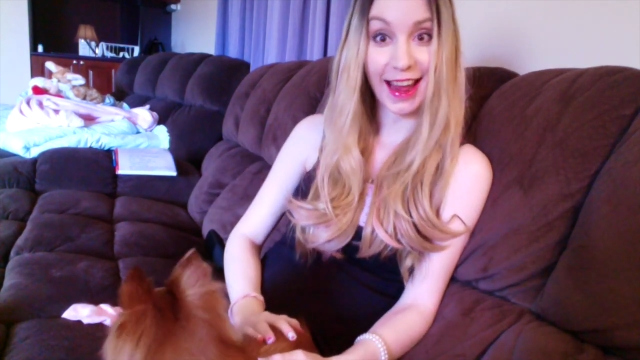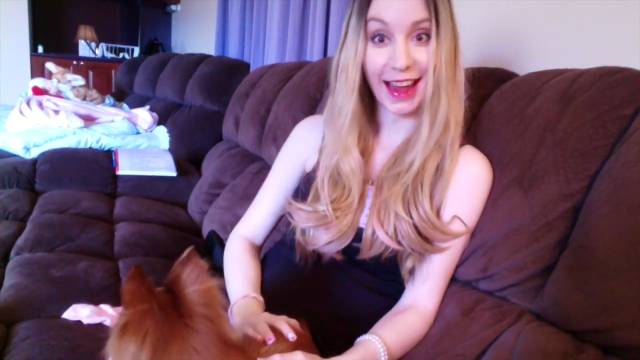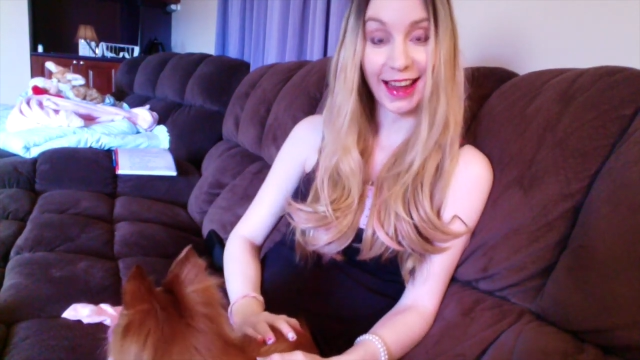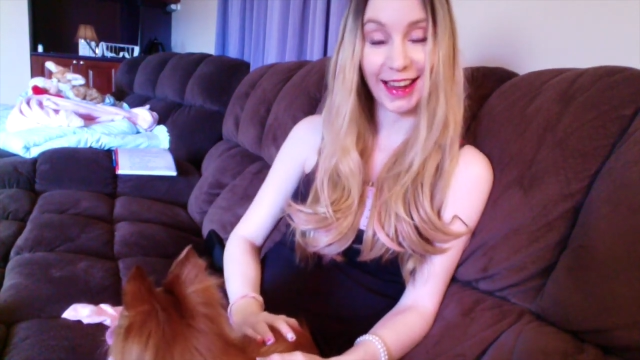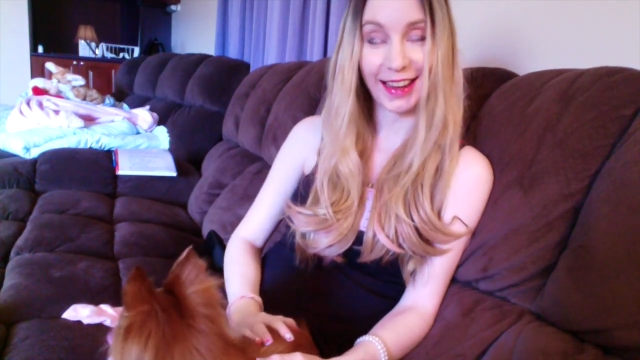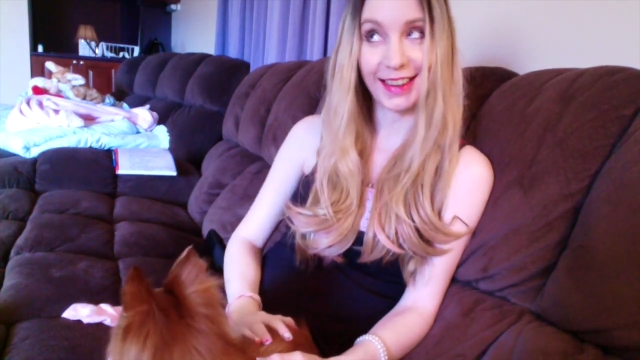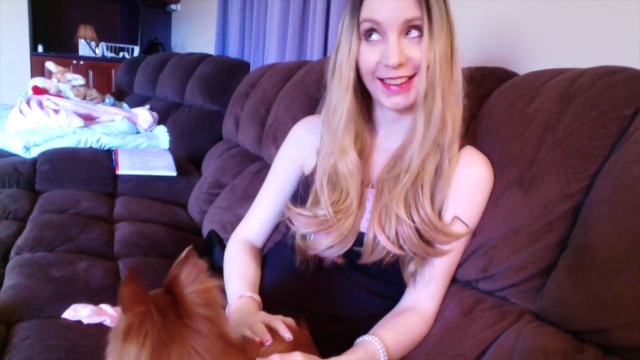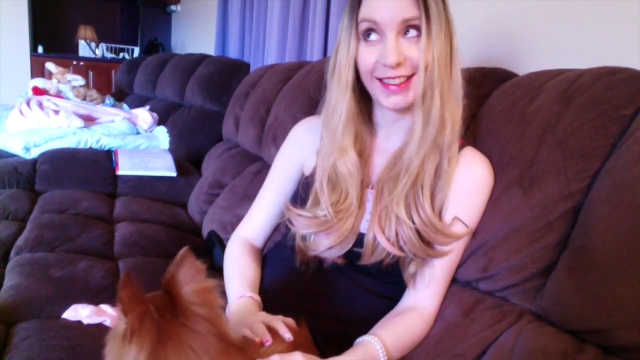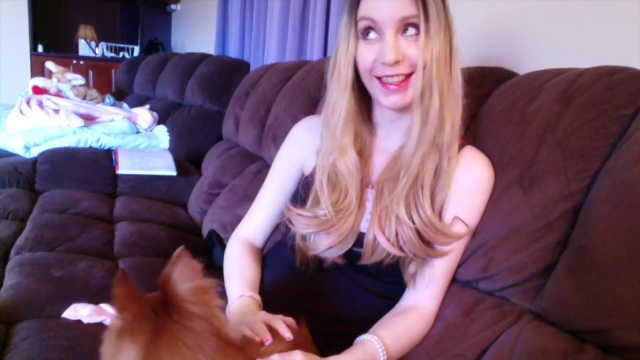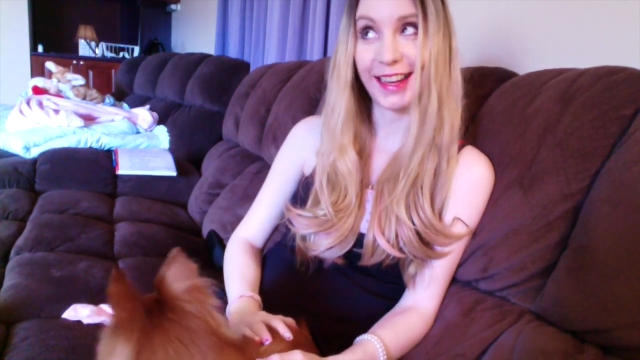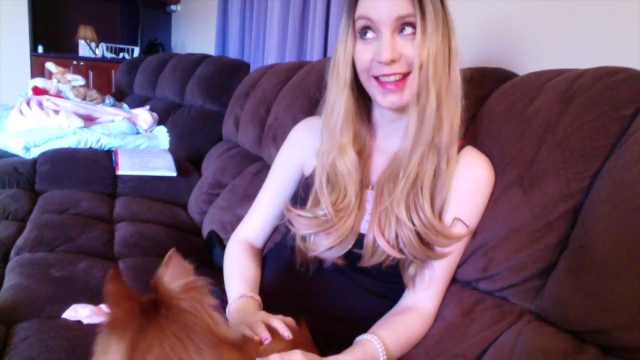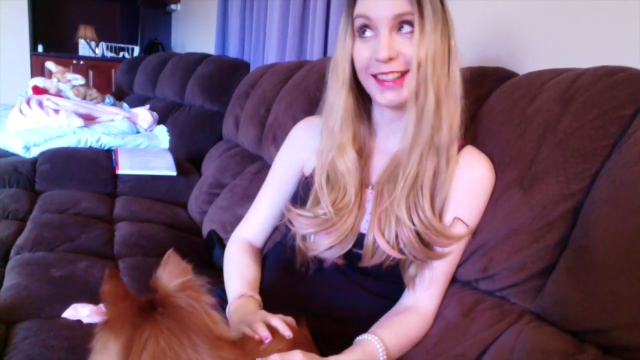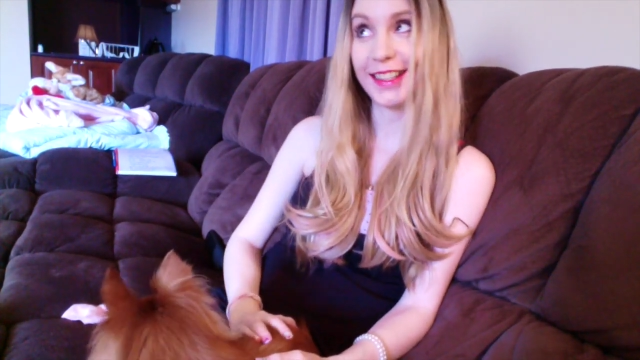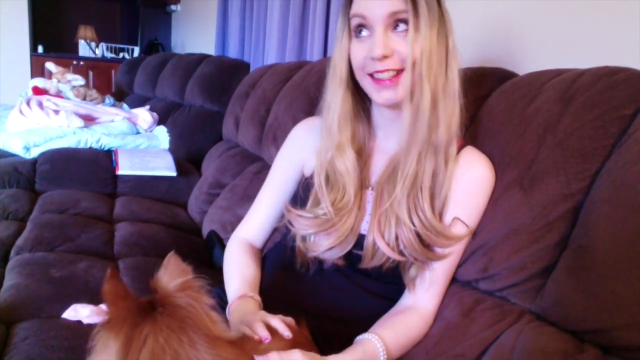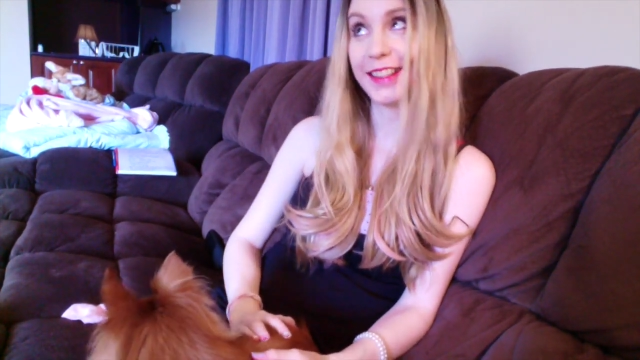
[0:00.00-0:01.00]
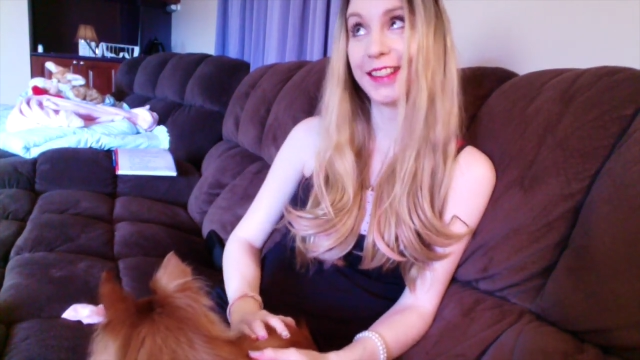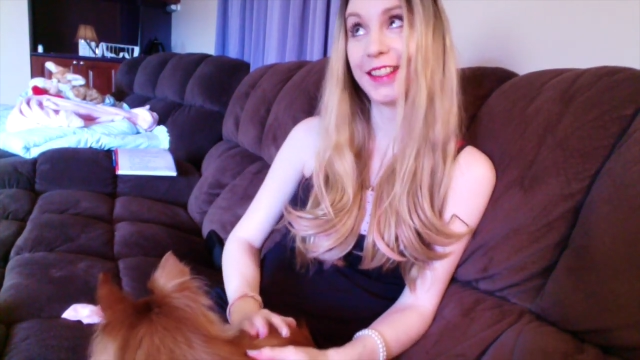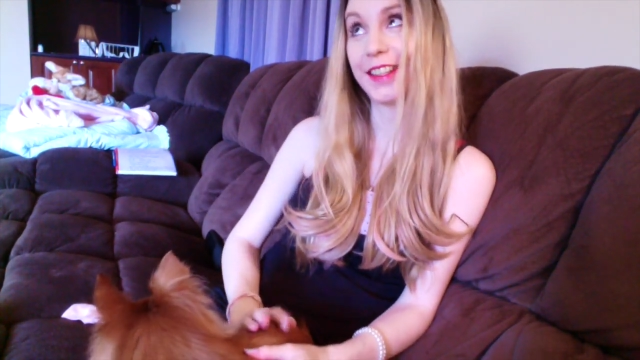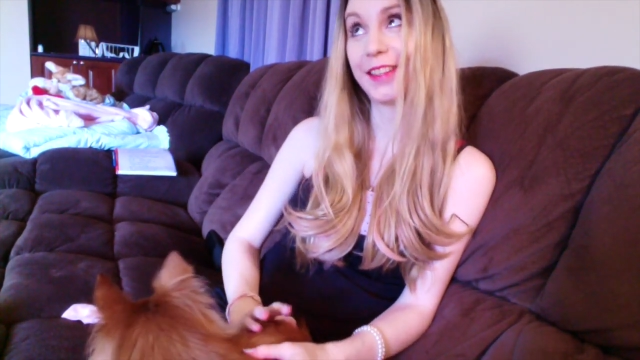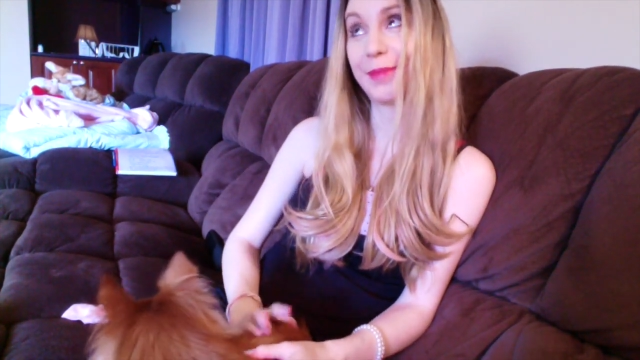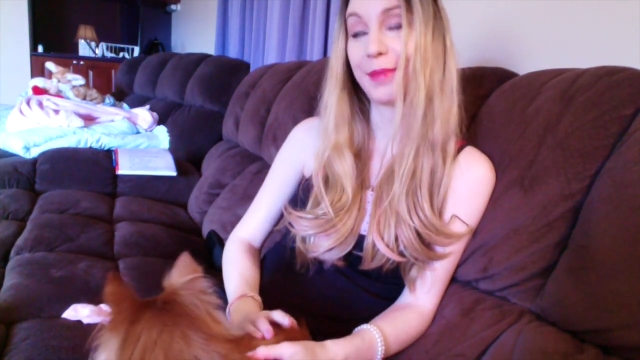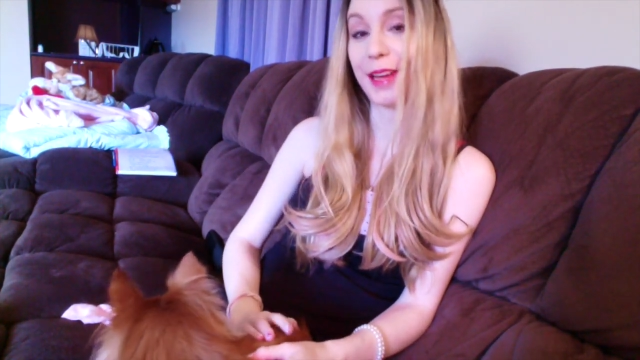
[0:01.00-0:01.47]
And lately this
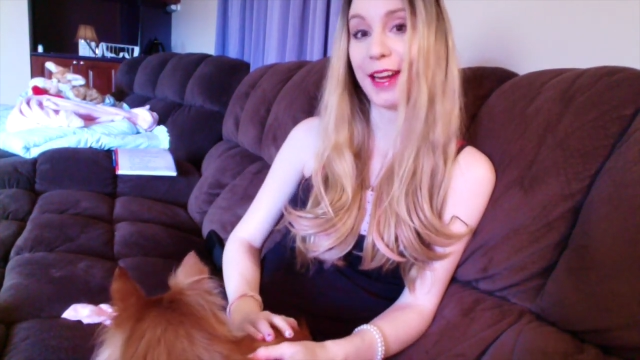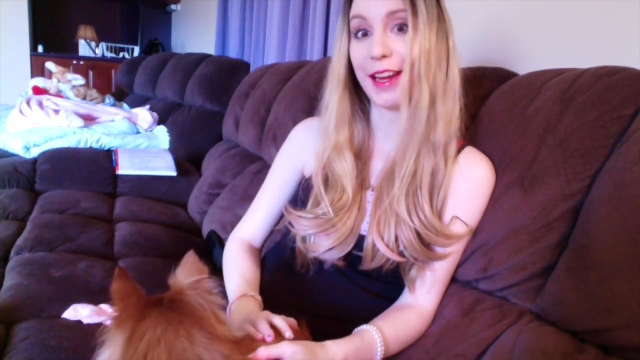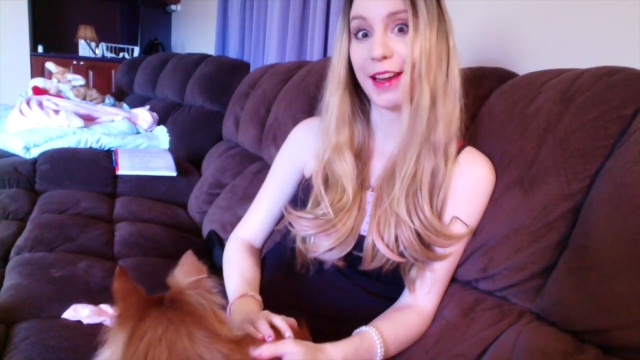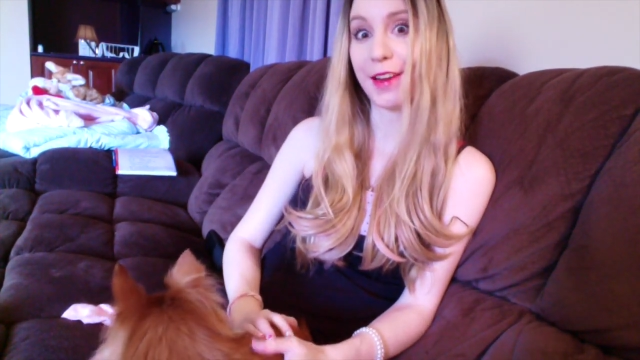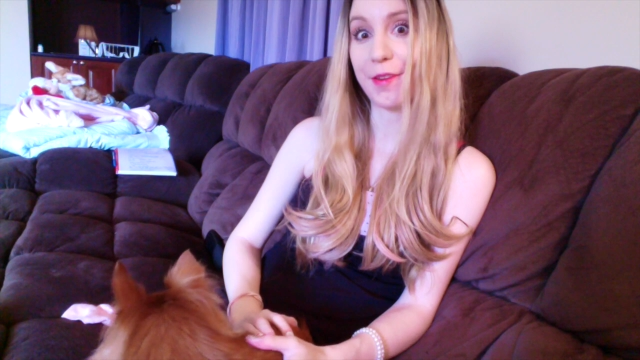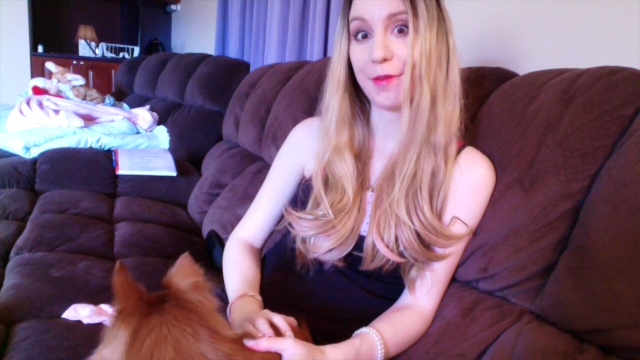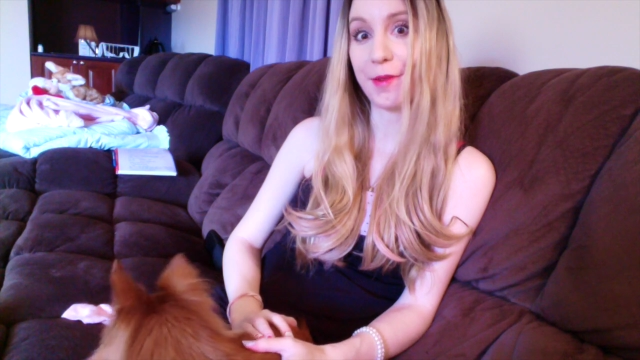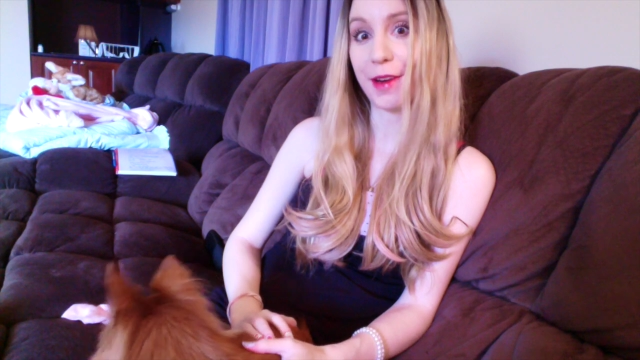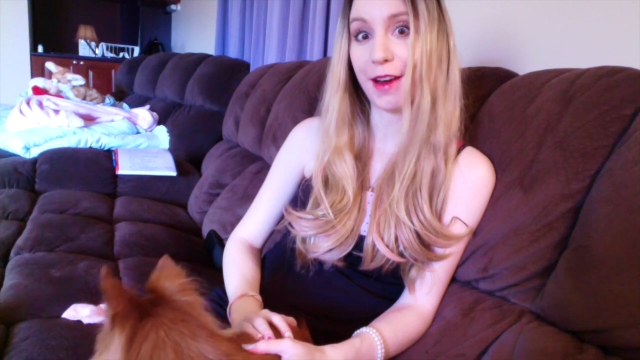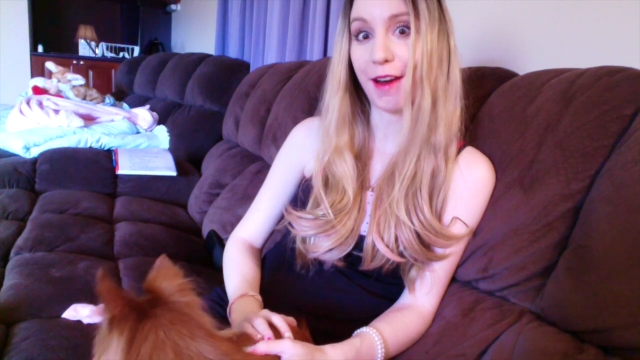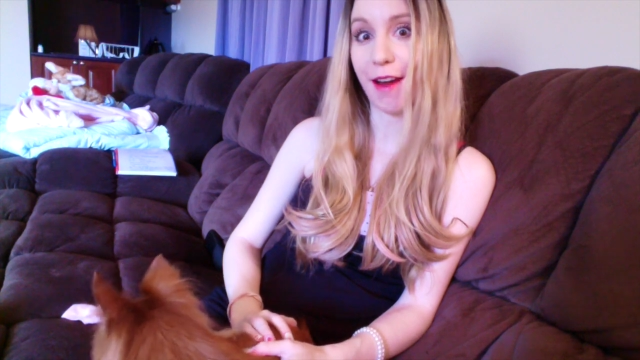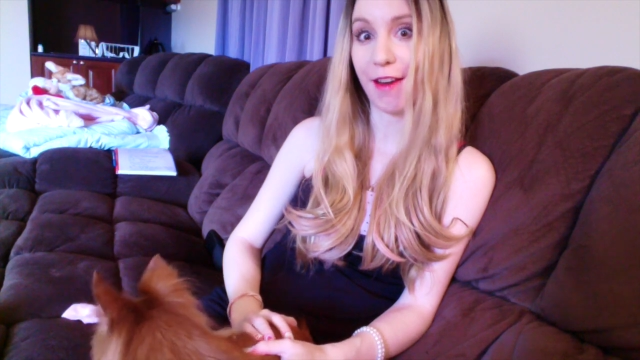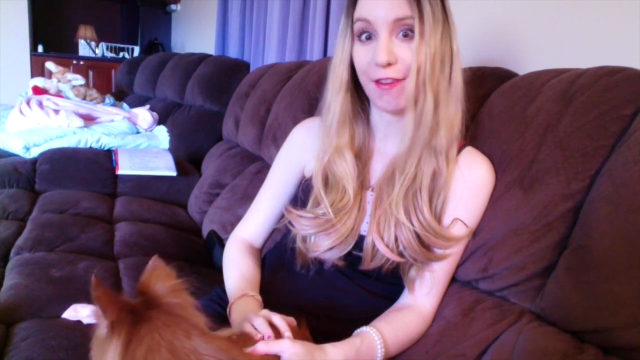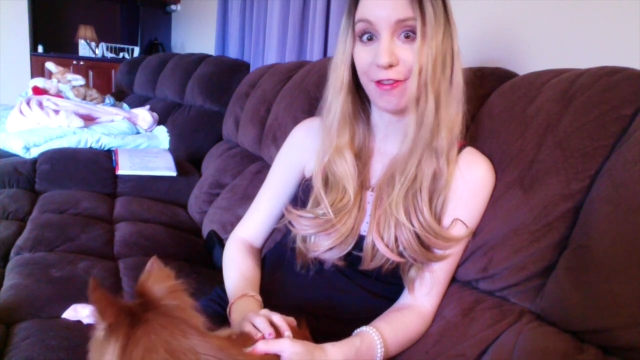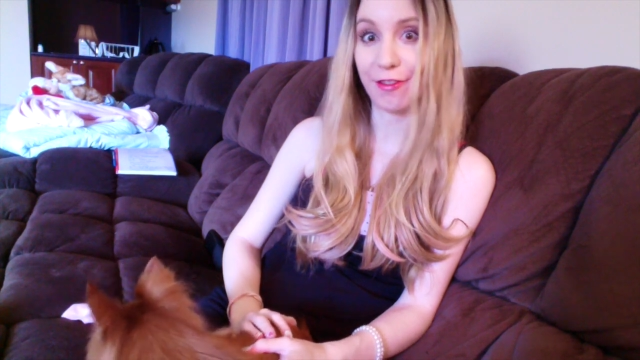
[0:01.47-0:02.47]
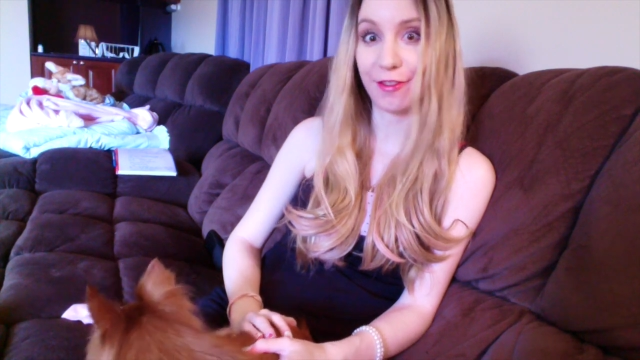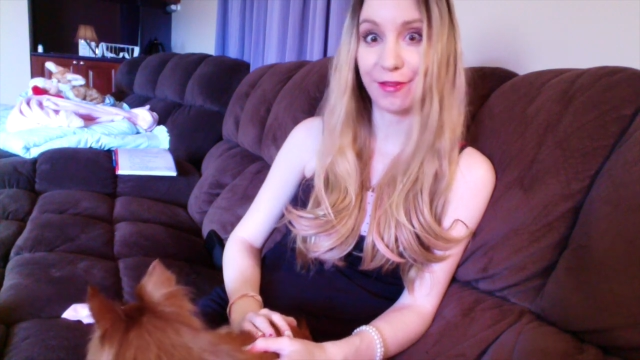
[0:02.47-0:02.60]
has been where I've